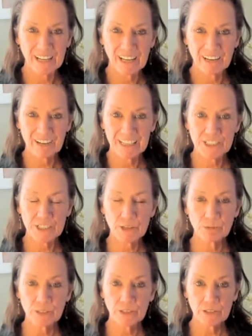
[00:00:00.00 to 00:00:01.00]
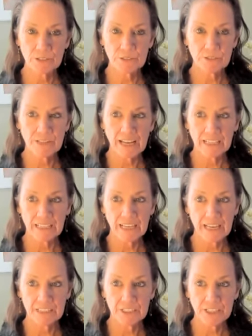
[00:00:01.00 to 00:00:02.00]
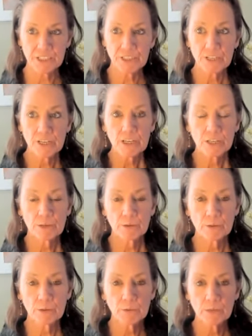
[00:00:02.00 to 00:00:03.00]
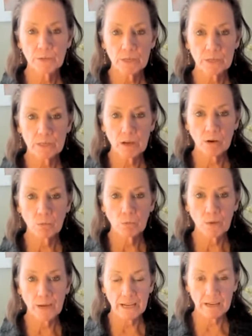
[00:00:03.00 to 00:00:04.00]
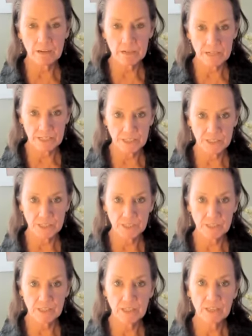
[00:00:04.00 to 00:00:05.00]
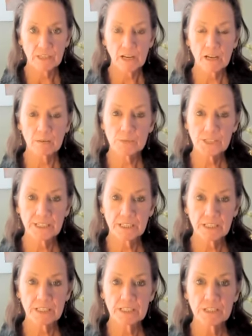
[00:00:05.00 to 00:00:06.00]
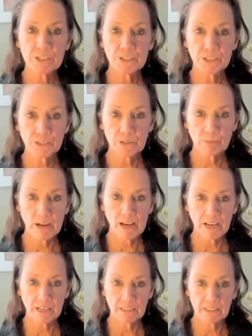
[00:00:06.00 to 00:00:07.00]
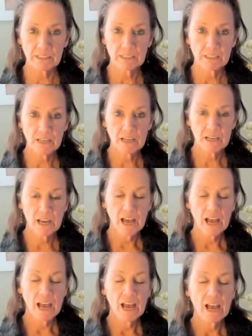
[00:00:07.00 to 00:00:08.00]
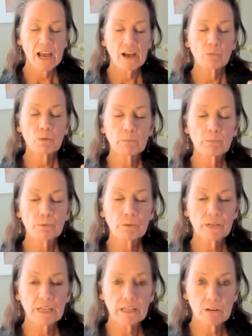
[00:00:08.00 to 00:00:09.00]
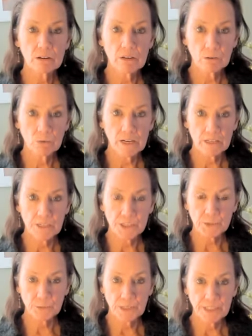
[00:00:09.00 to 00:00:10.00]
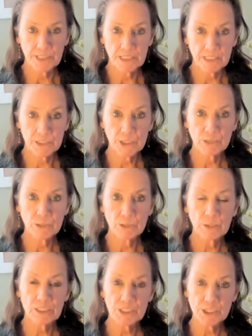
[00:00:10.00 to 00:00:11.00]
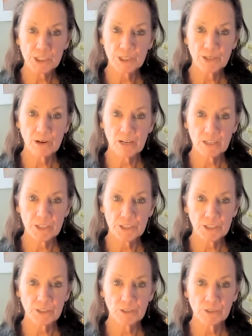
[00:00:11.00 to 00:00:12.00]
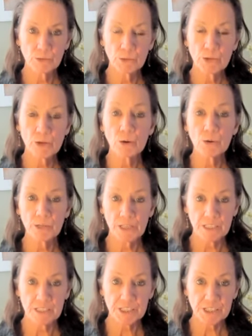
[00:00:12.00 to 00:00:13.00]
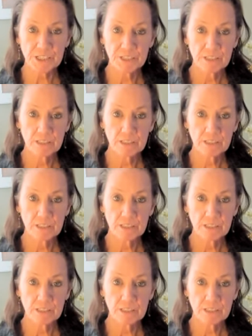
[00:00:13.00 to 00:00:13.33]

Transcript: All right. So we'll go through that again. Just the awareness comes into the body. We bring our awareness within so you can start to notice.